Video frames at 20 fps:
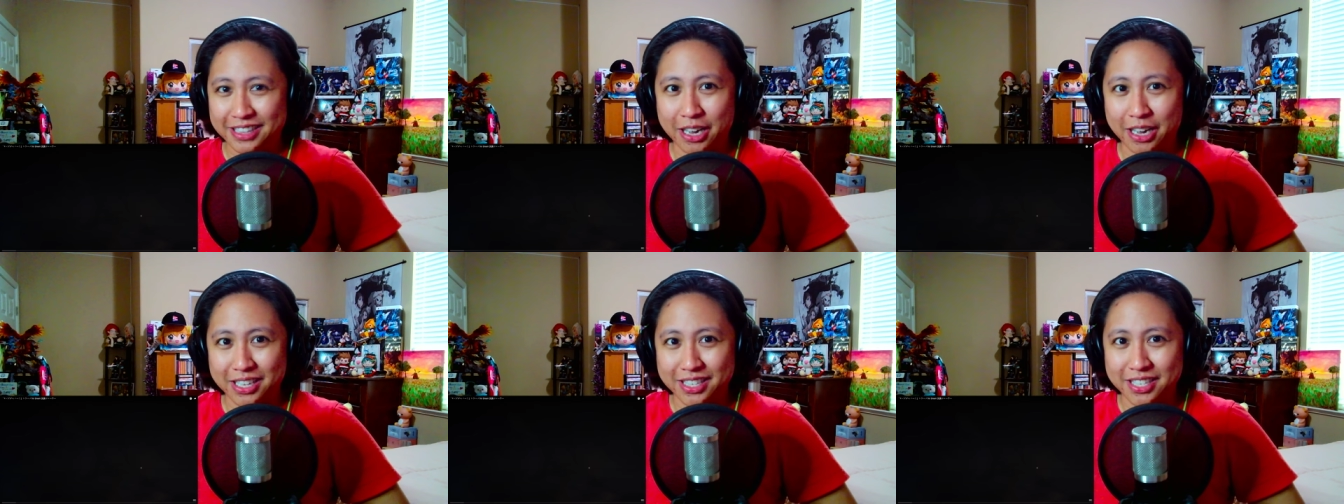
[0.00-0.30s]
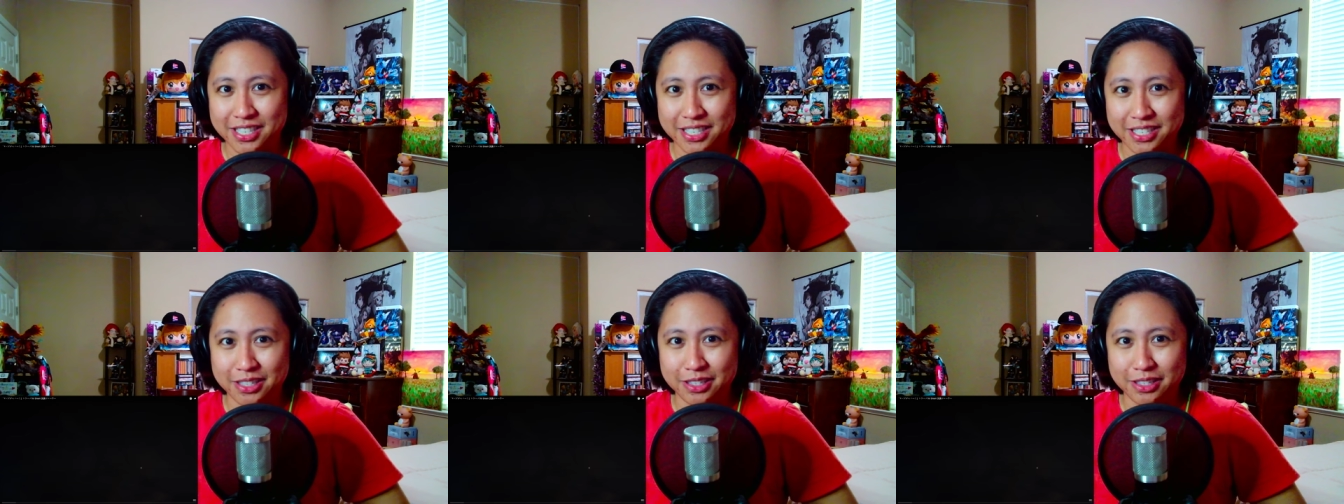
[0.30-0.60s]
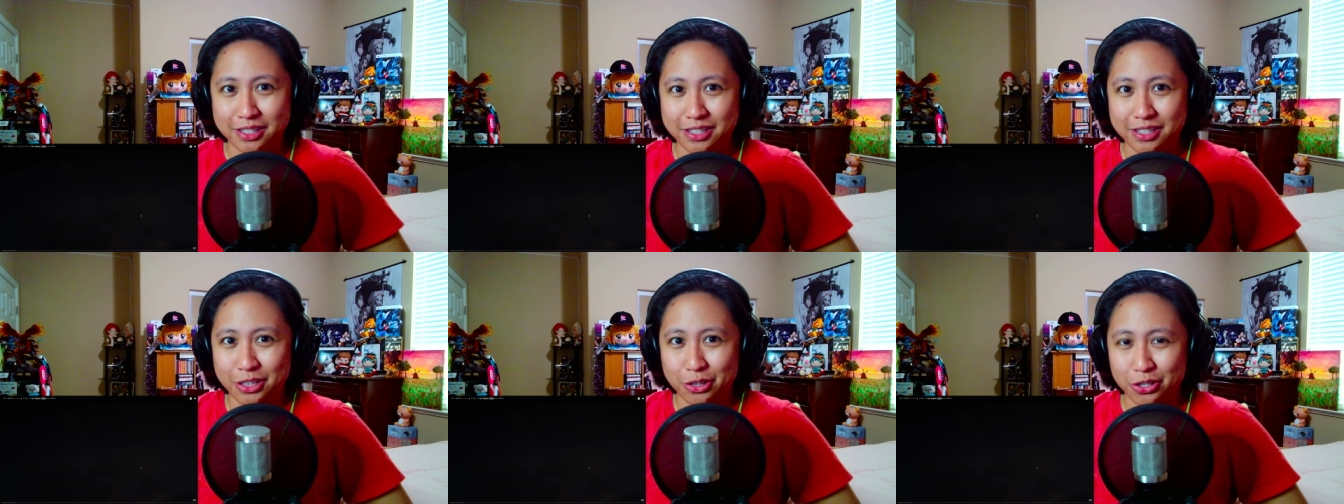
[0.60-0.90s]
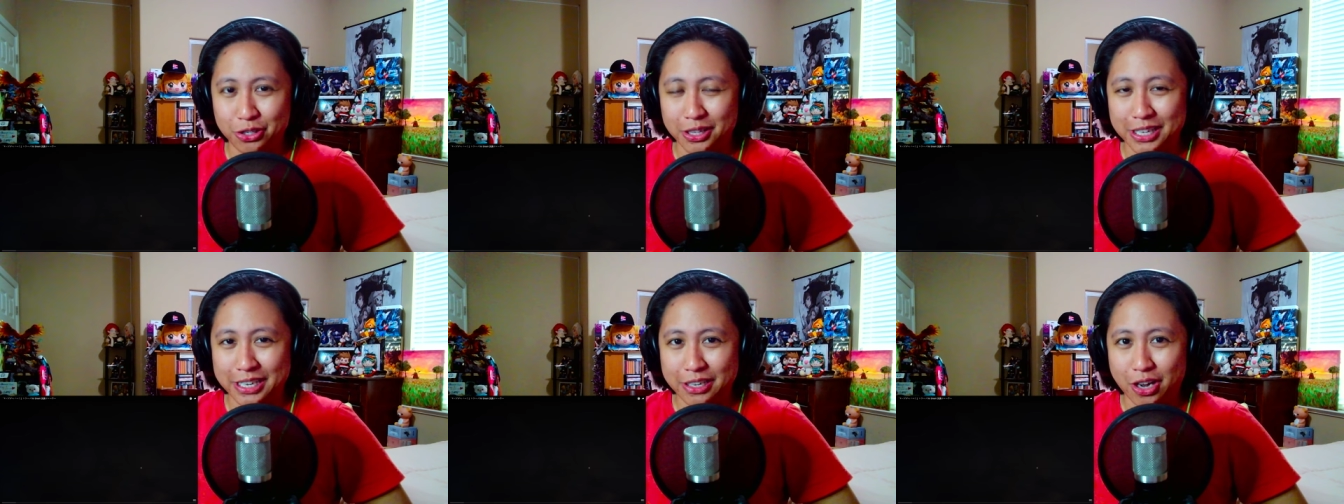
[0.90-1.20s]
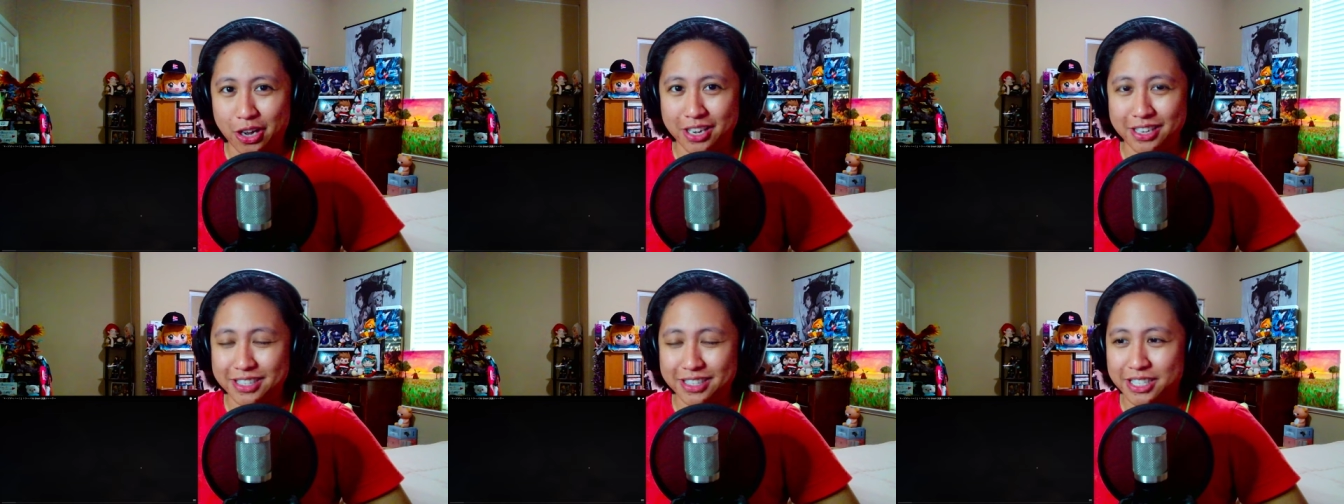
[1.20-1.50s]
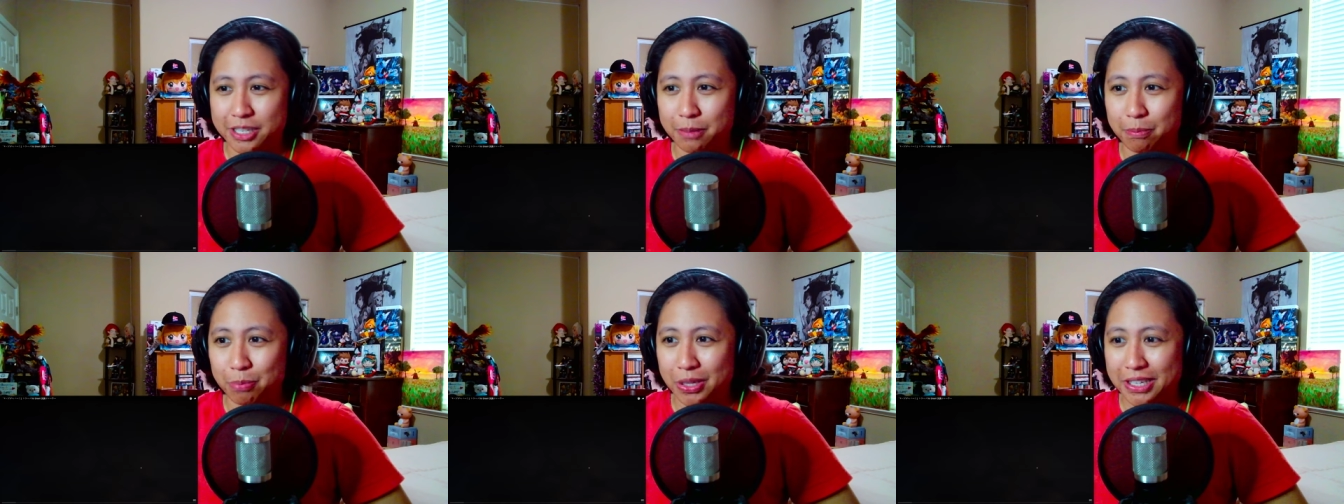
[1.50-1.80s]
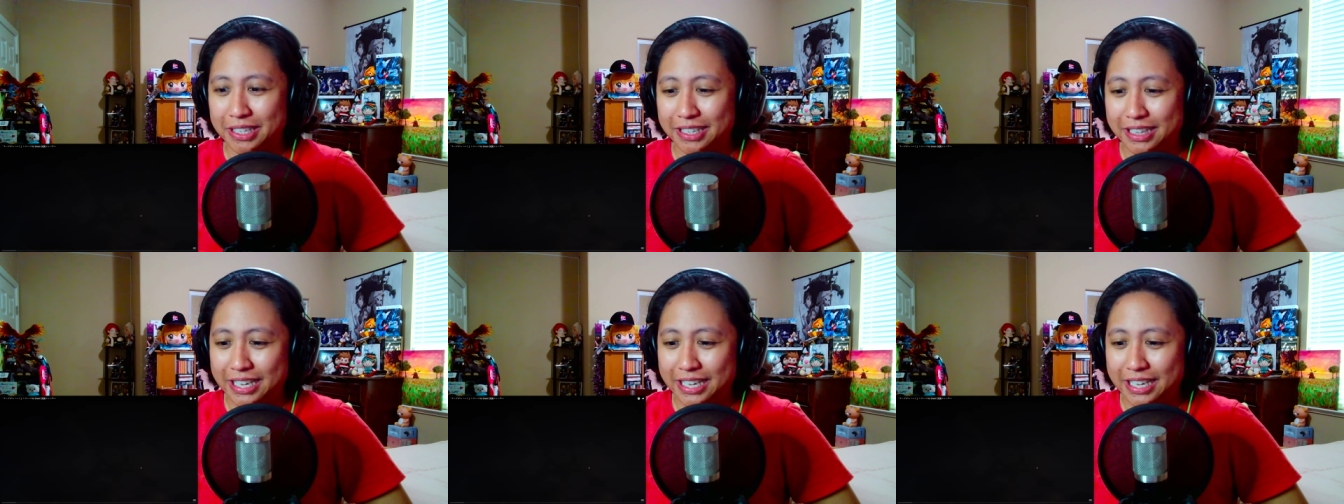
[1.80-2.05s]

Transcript: That's usually not in Simple and